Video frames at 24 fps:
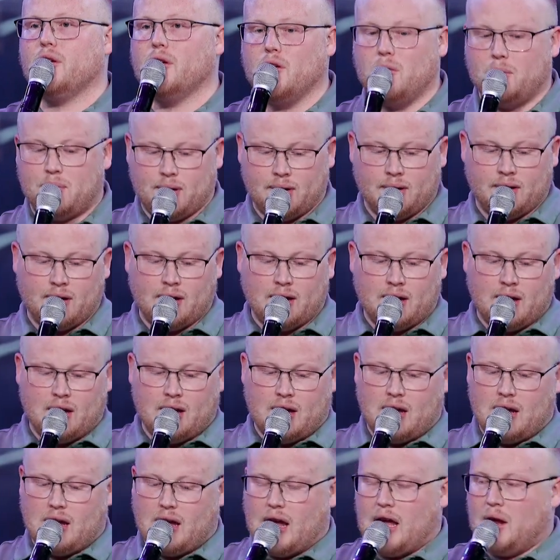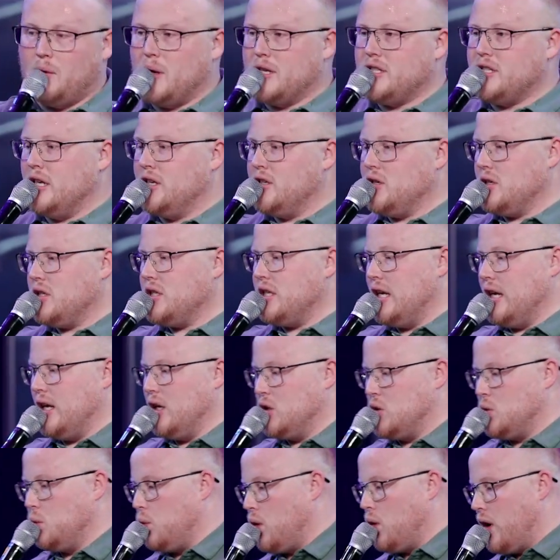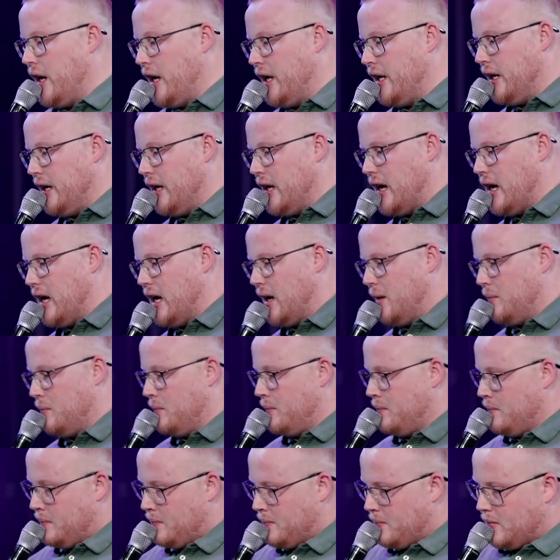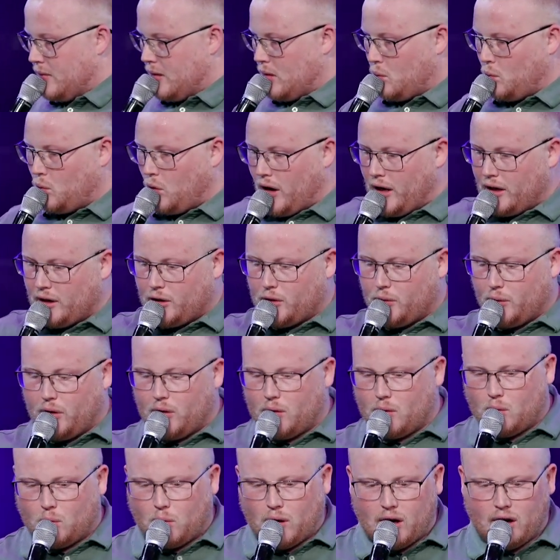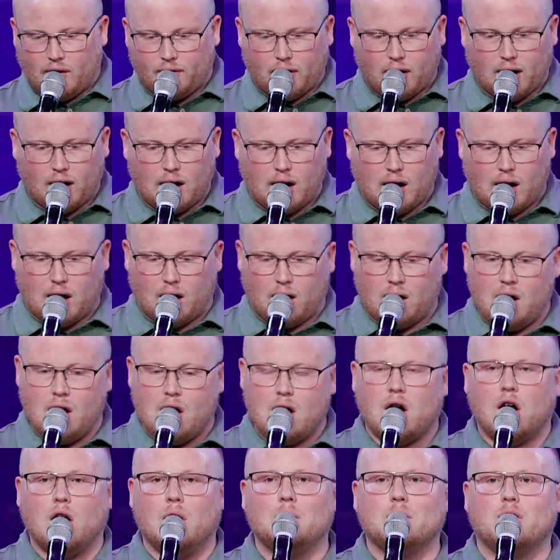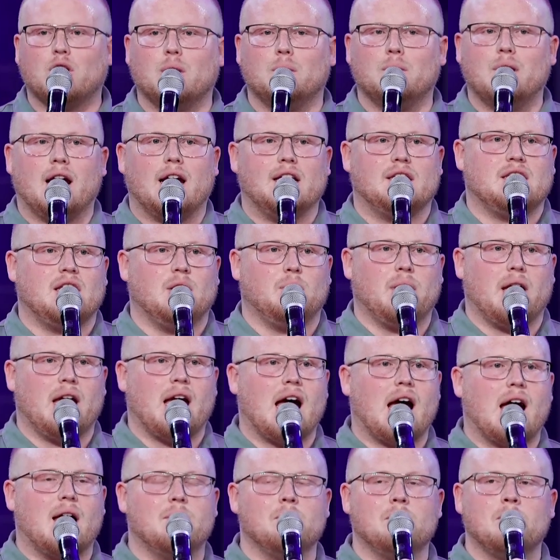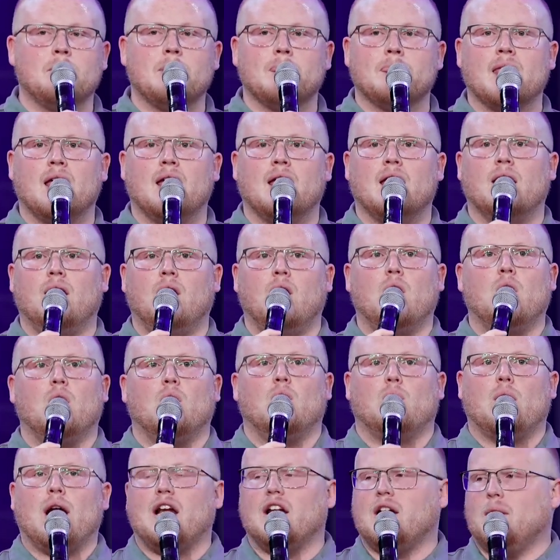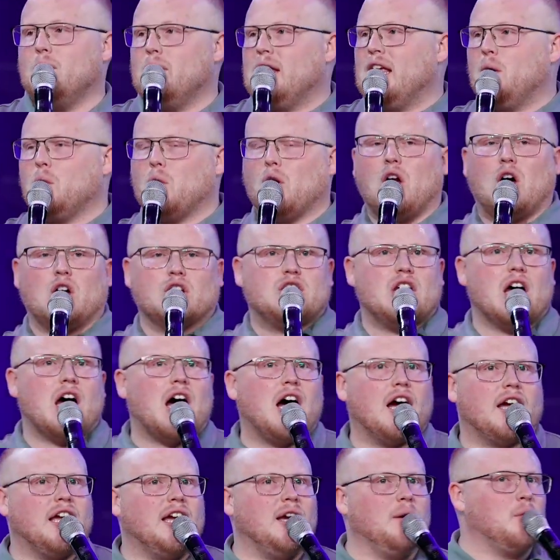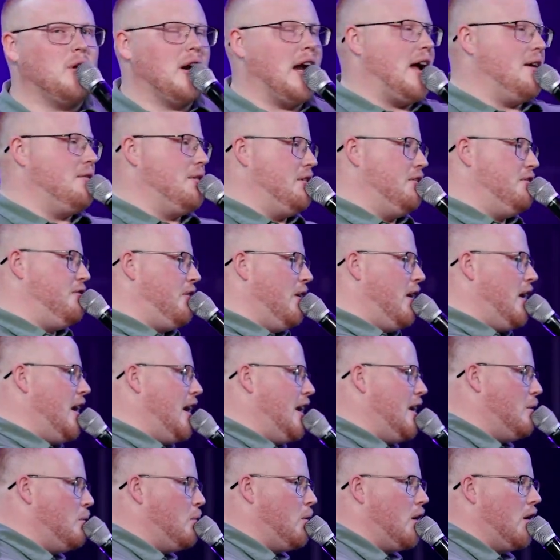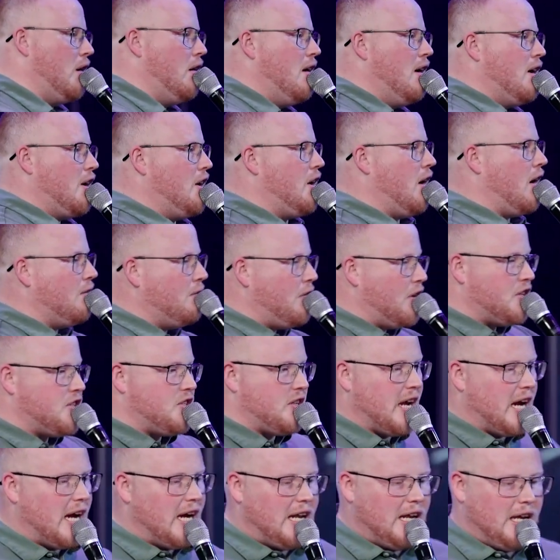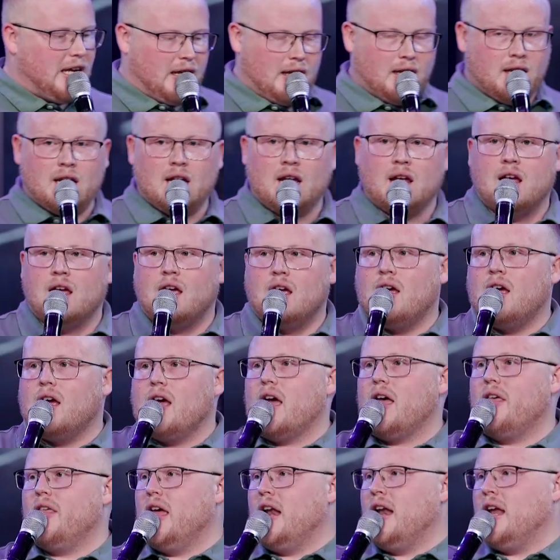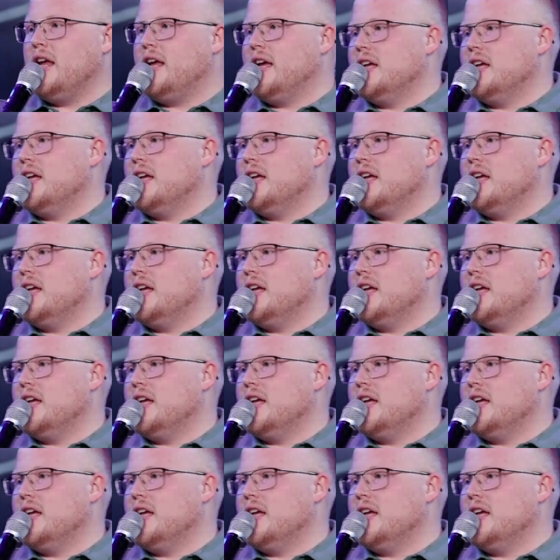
the group. And what's interesting is one, um, one group, one of our uh, home group nights that we had, randomly, we're all talking, we're having fun, and we're conversating, and, and then